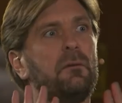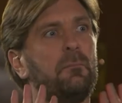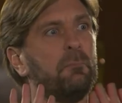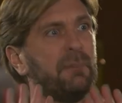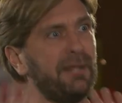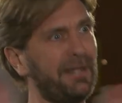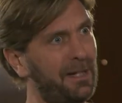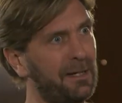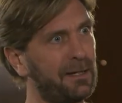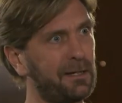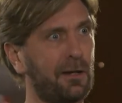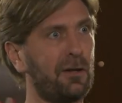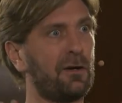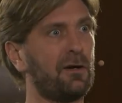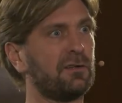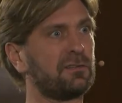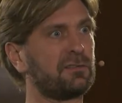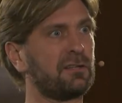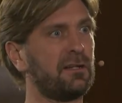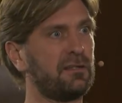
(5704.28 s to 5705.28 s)
middle
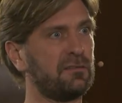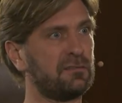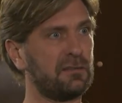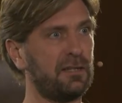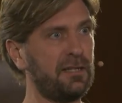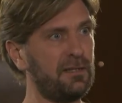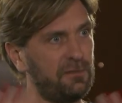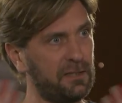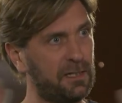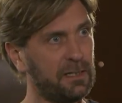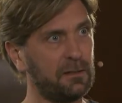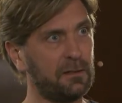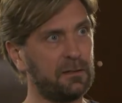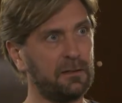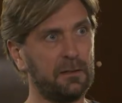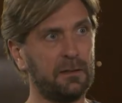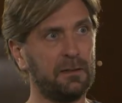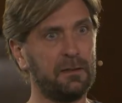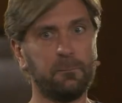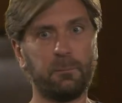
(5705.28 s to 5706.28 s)
class that is living in
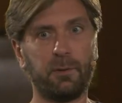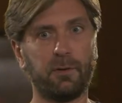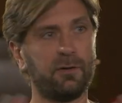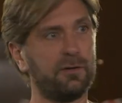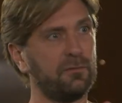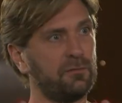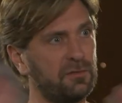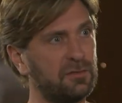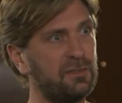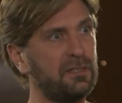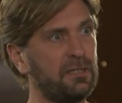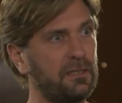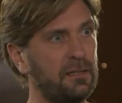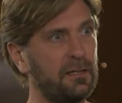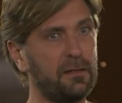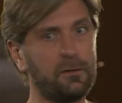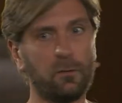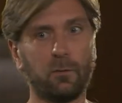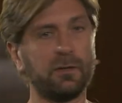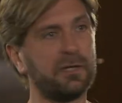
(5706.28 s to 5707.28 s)
a part of the city
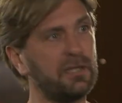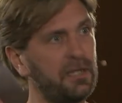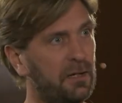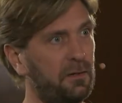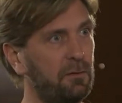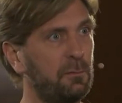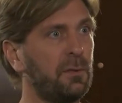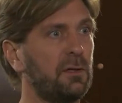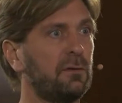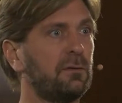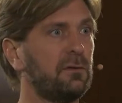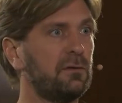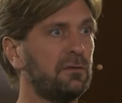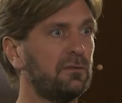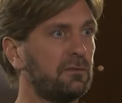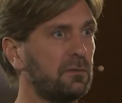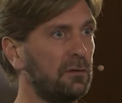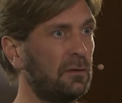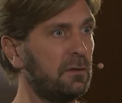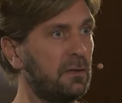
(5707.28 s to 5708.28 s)
that don't care about
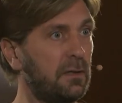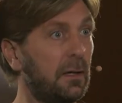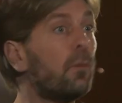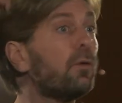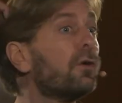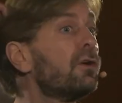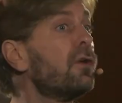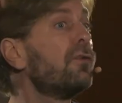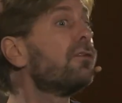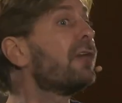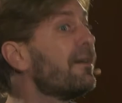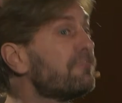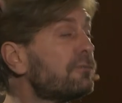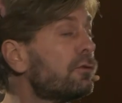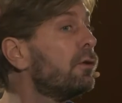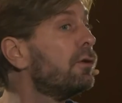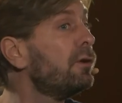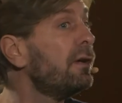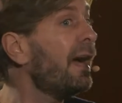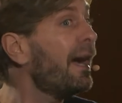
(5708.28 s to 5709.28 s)
this or don't have
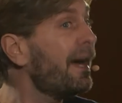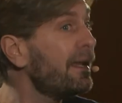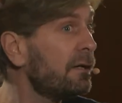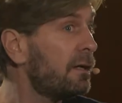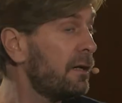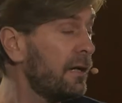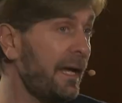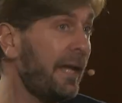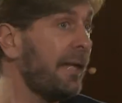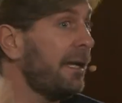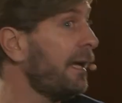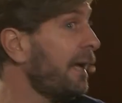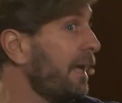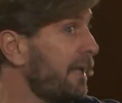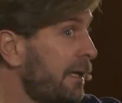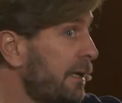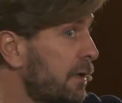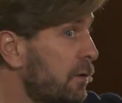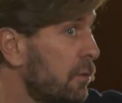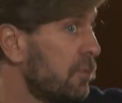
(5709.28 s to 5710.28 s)
to handle
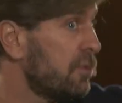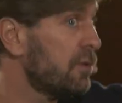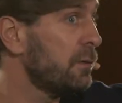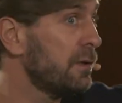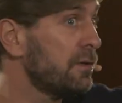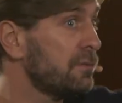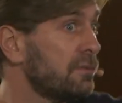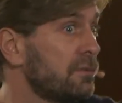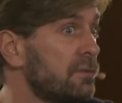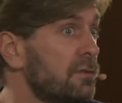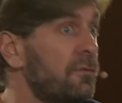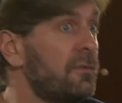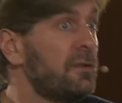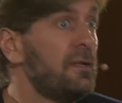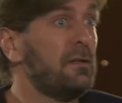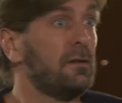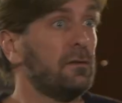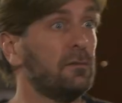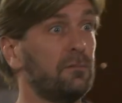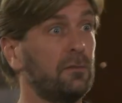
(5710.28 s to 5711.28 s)
any consequences of
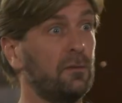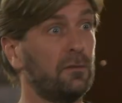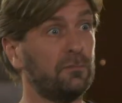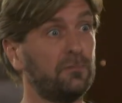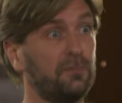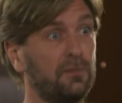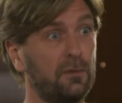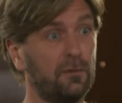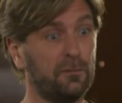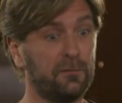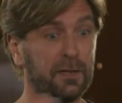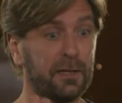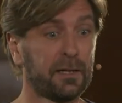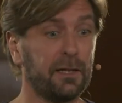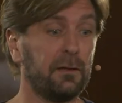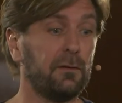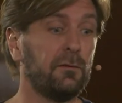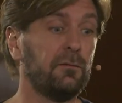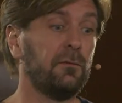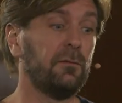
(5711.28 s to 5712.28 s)
the
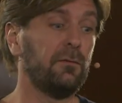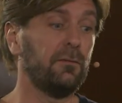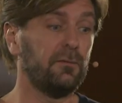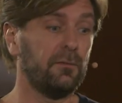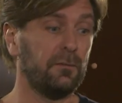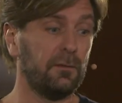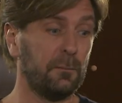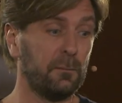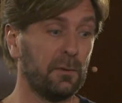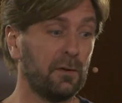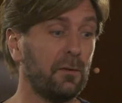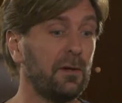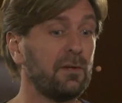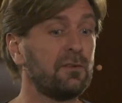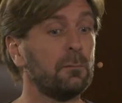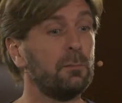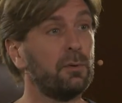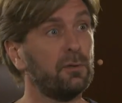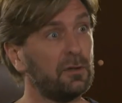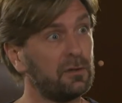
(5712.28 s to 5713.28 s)
kind of
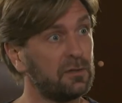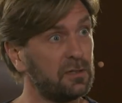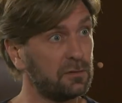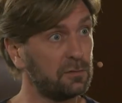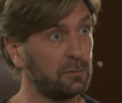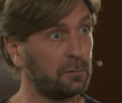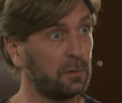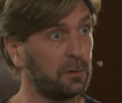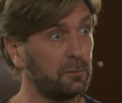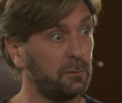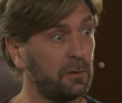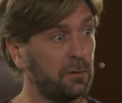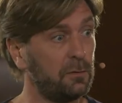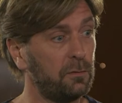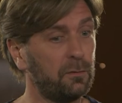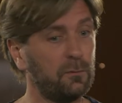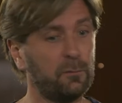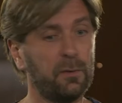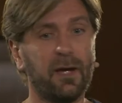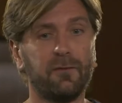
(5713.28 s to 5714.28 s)
immigration politics or what we are
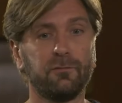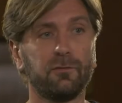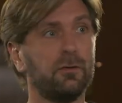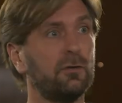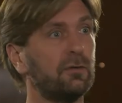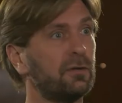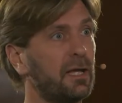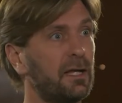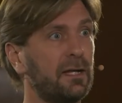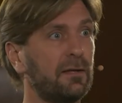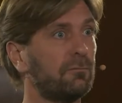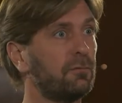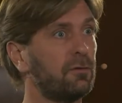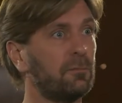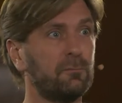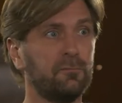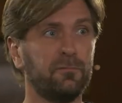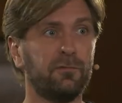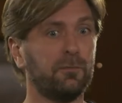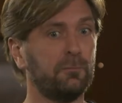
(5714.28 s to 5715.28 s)
doing. We have to look at it
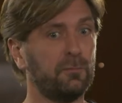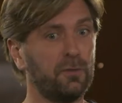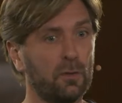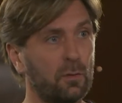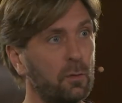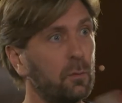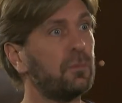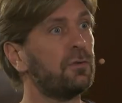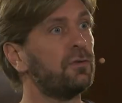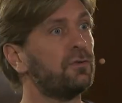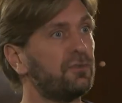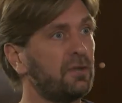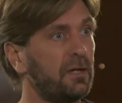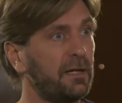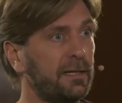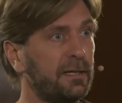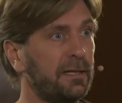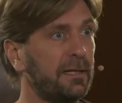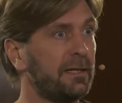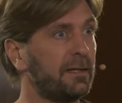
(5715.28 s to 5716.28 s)
from the whole
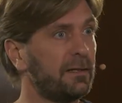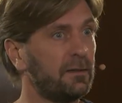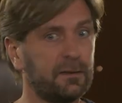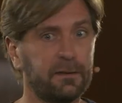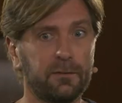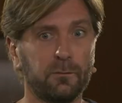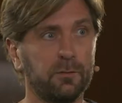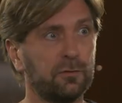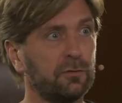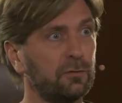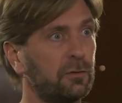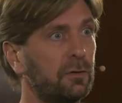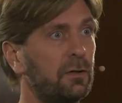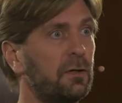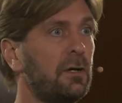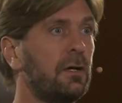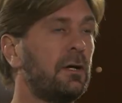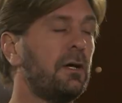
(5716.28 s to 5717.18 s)
society and also